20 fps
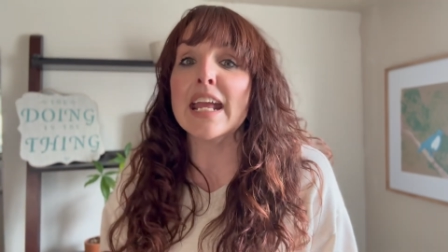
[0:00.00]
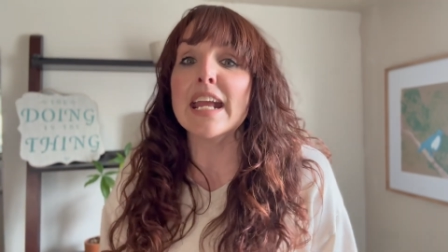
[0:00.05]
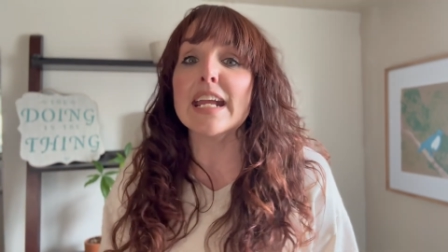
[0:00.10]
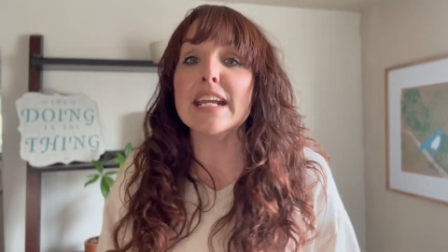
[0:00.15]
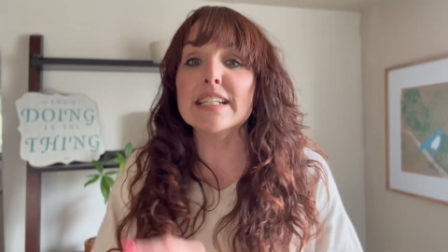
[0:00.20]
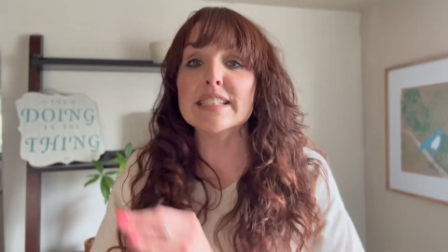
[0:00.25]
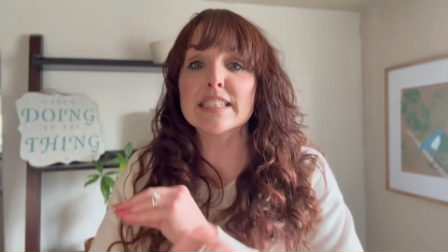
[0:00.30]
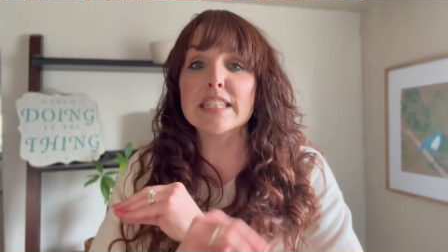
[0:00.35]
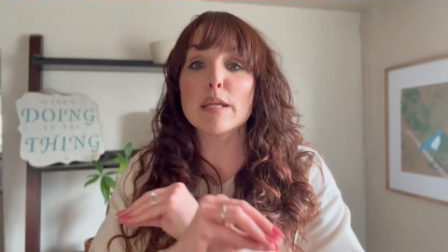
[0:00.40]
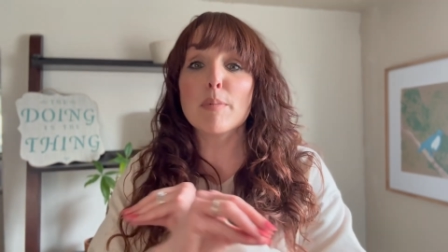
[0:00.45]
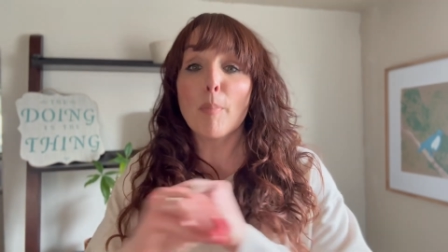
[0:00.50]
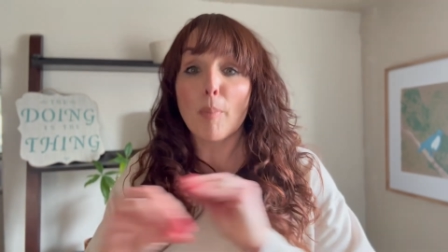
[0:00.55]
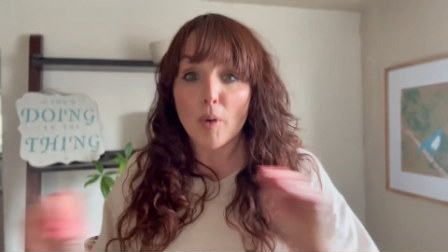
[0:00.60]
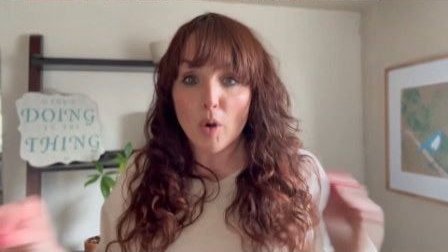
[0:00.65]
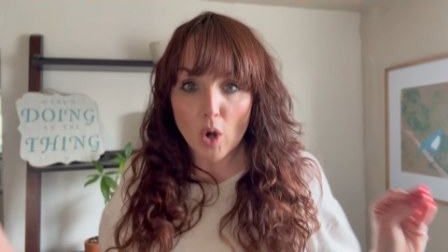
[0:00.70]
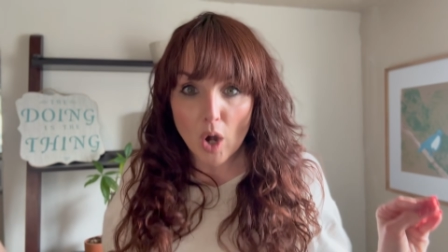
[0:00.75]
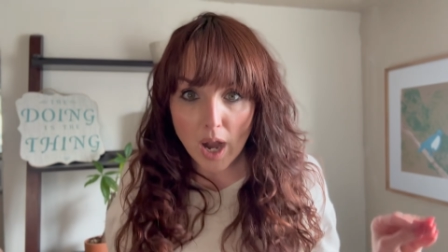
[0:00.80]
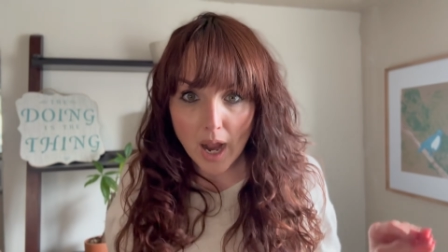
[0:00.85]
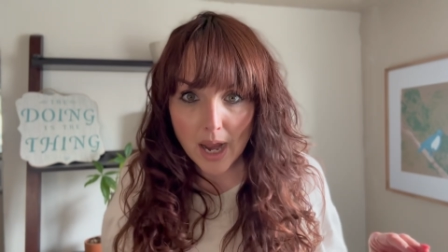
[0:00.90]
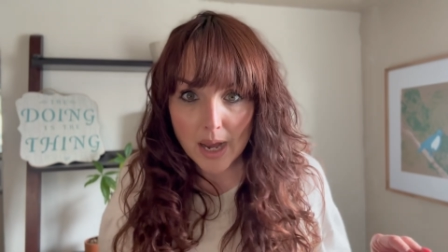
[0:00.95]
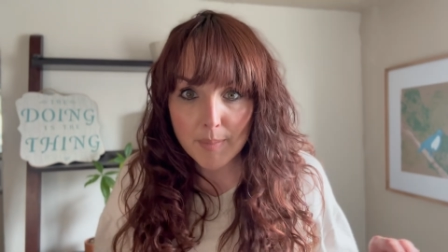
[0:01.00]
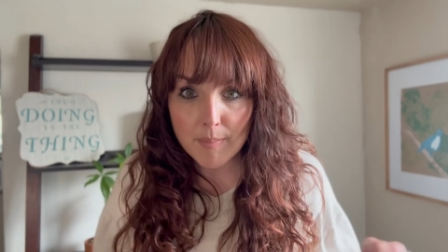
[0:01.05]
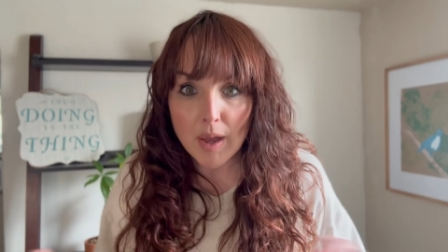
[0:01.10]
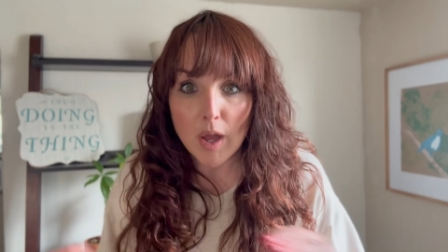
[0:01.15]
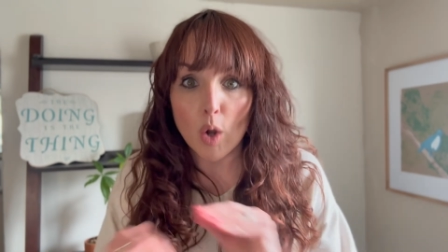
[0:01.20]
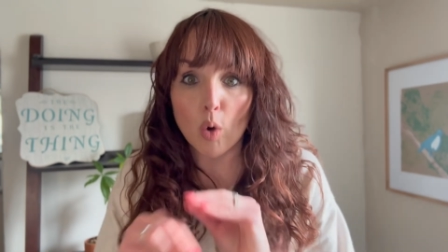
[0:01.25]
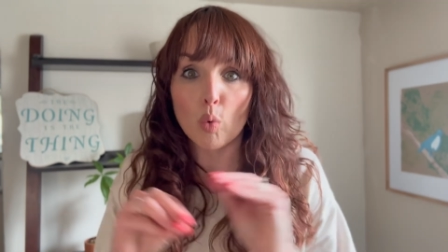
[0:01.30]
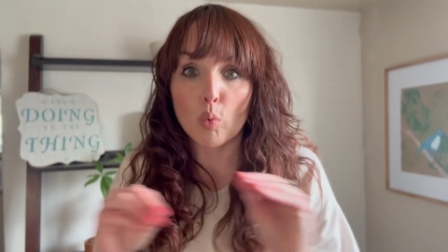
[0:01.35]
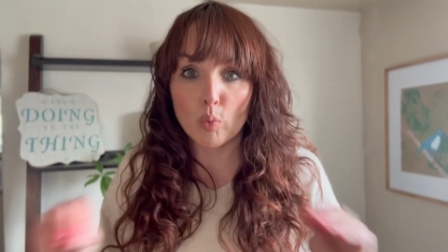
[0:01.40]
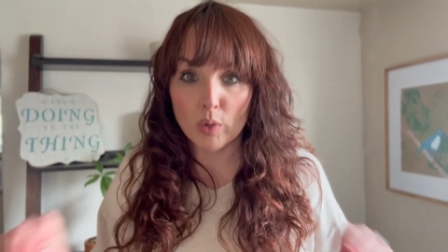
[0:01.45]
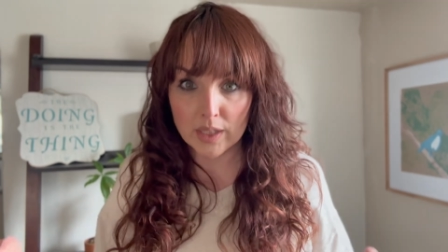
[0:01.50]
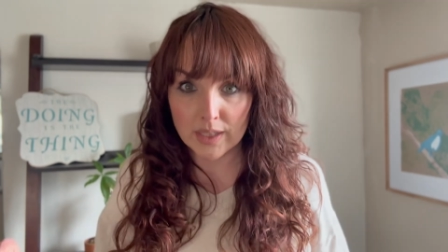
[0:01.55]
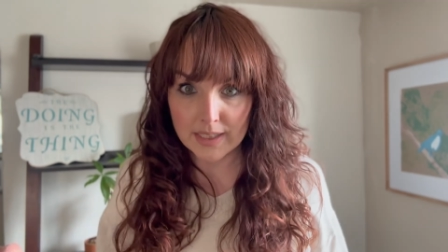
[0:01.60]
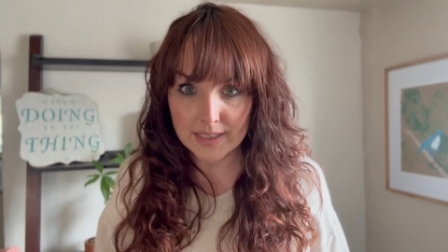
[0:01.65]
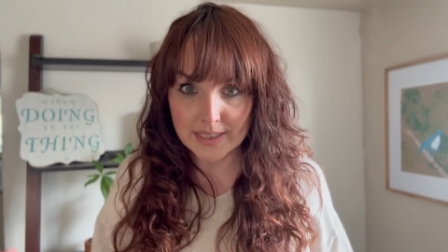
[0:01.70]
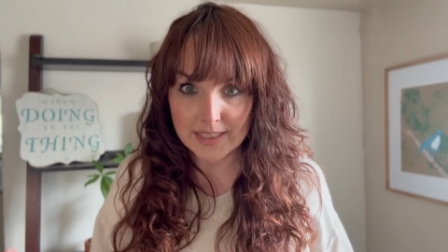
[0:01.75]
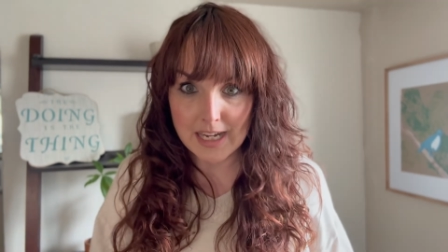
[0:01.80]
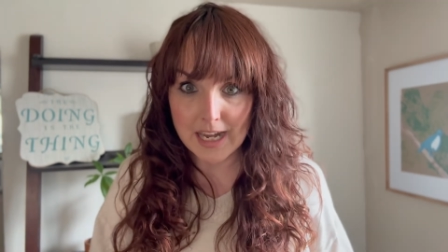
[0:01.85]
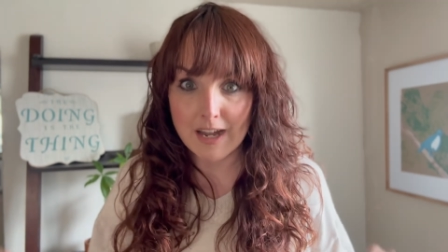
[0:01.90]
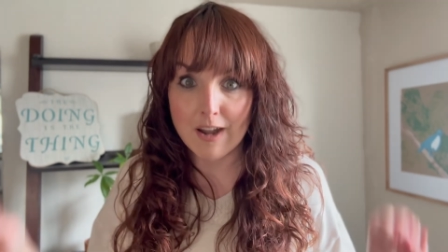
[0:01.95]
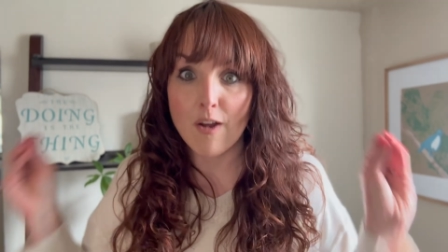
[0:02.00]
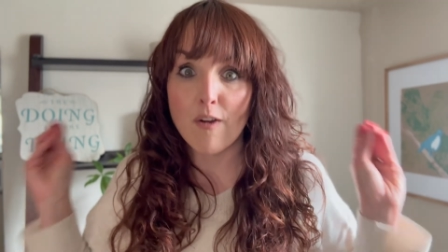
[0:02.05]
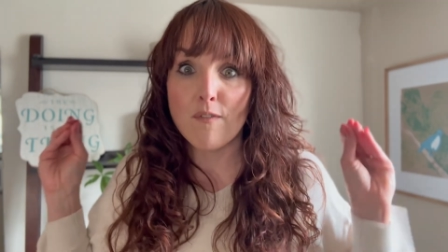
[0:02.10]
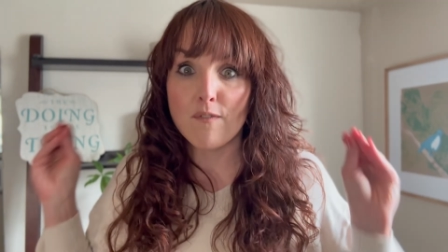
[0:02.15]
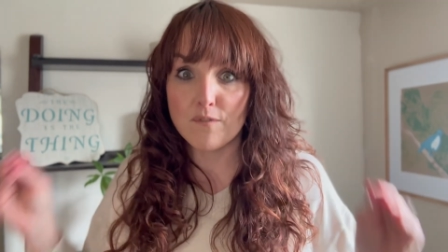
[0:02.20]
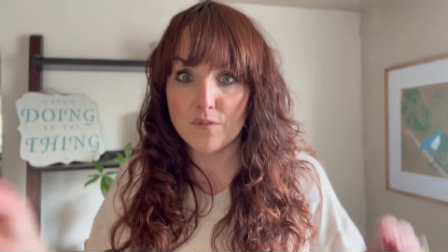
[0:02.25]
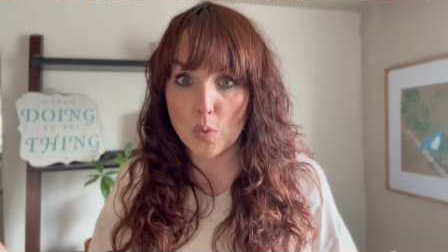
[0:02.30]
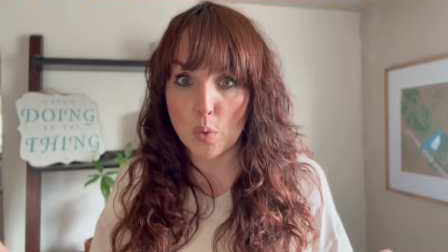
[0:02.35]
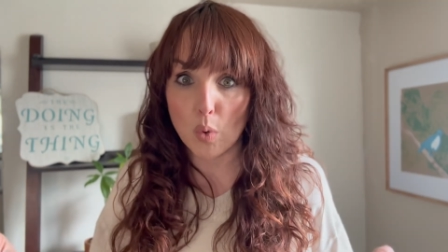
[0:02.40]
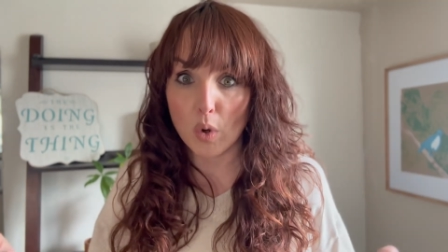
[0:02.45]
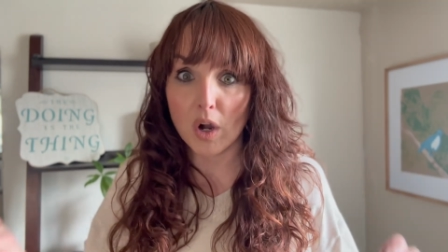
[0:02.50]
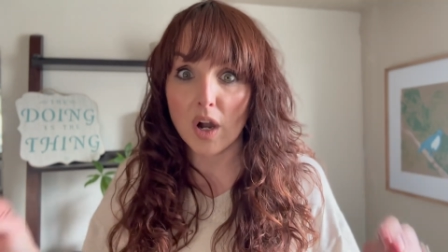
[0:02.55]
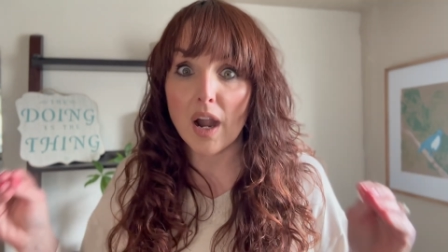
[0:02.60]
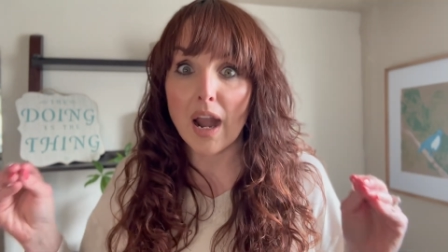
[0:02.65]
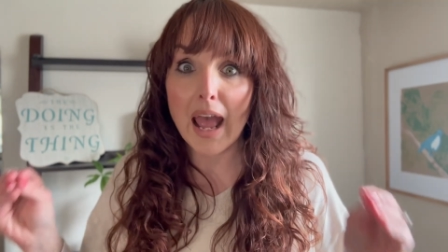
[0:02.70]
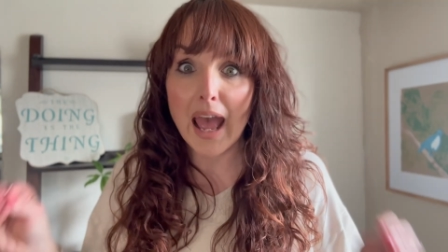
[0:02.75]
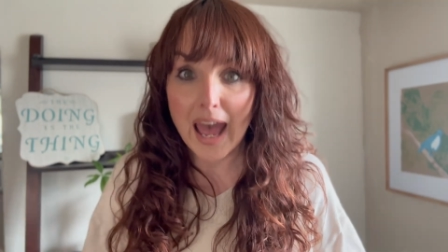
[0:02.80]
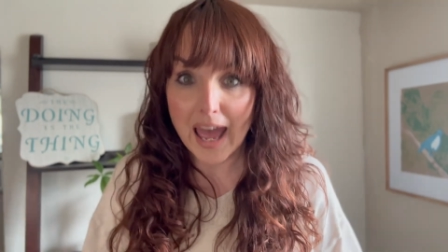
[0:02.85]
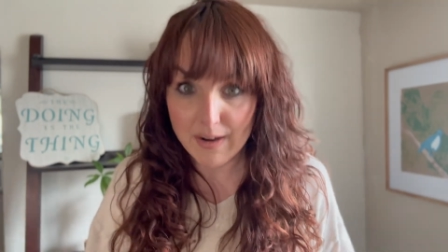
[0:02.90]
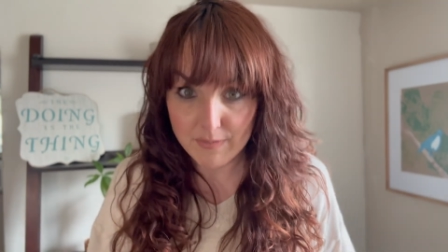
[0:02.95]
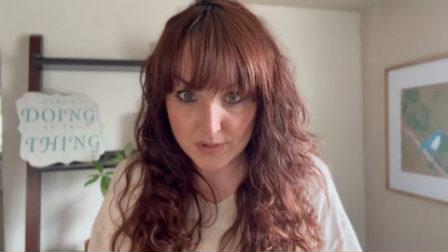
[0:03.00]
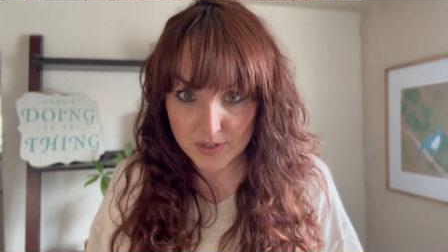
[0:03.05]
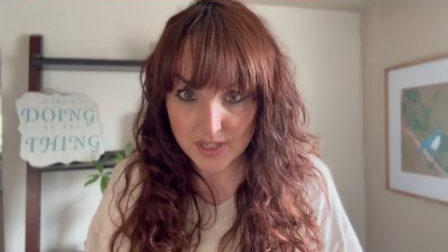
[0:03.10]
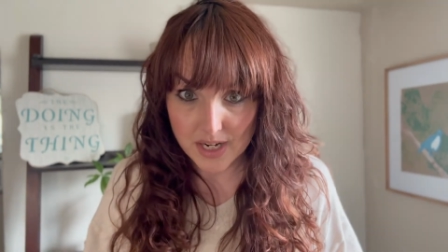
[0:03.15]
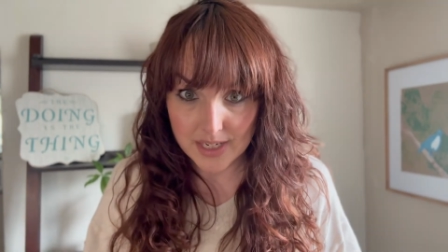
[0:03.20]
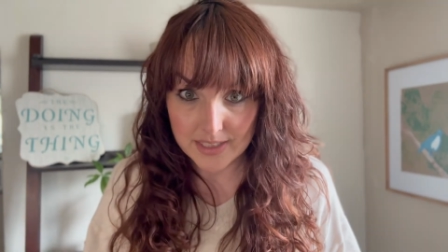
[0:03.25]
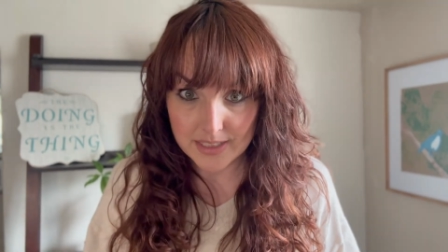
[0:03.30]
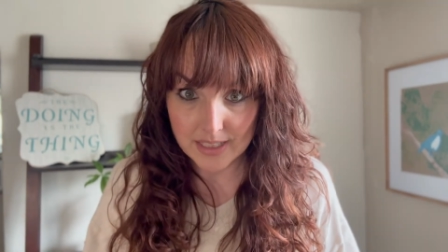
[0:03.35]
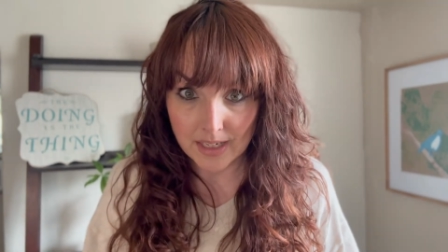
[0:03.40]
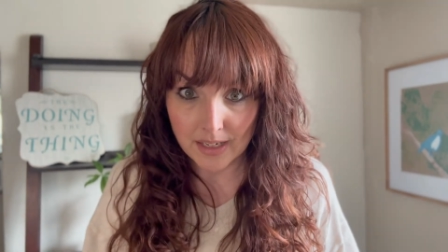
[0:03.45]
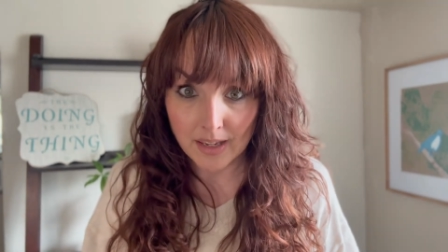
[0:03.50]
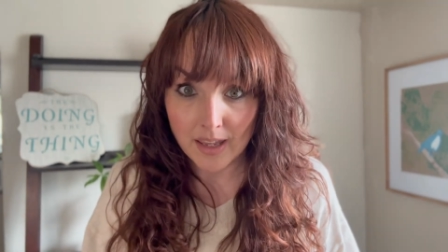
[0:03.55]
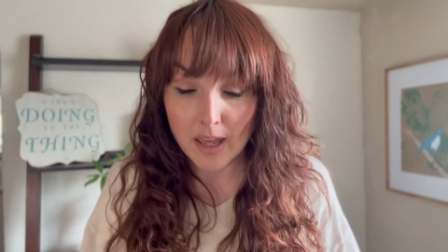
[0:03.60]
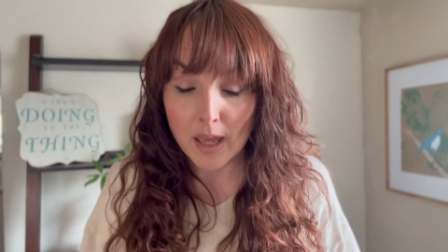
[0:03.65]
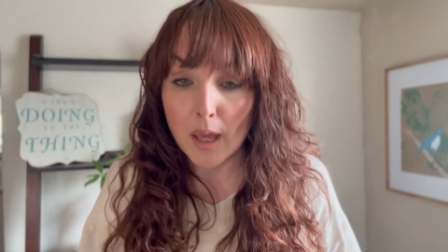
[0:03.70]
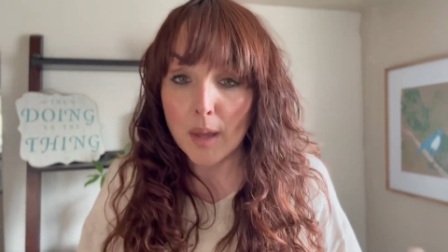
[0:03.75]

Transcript: is the prime real estate for advertising,